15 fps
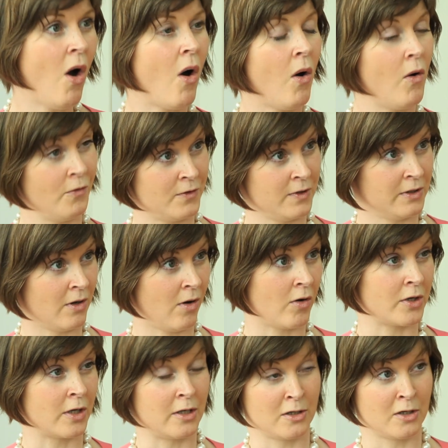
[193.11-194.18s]
often
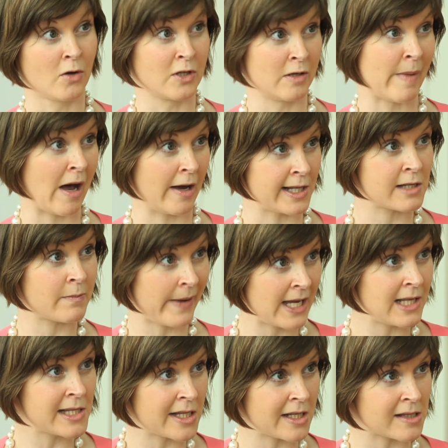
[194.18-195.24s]
on an anonymised
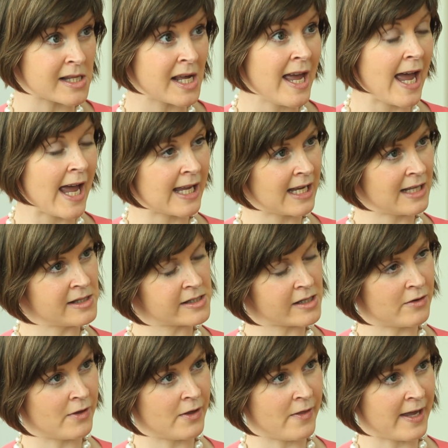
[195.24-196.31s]
basis, again
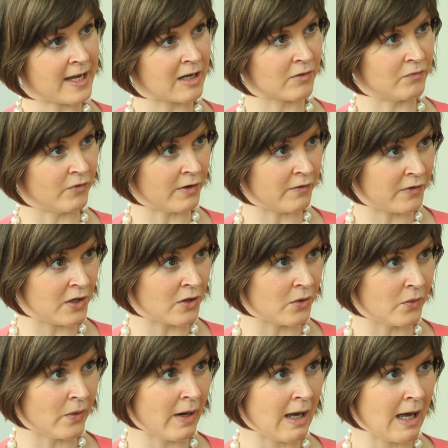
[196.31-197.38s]
so that they can review